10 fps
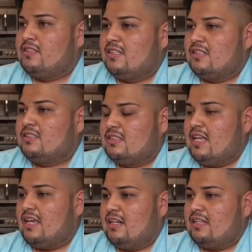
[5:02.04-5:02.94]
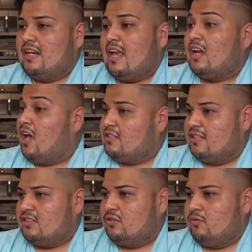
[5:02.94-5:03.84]
reasons that, that I
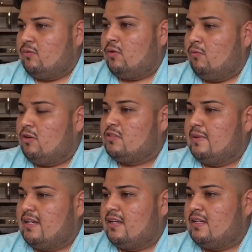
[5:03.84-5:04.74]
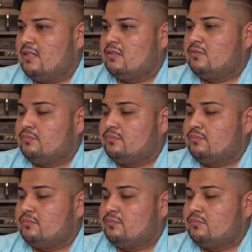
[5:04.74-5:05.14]
contact you was because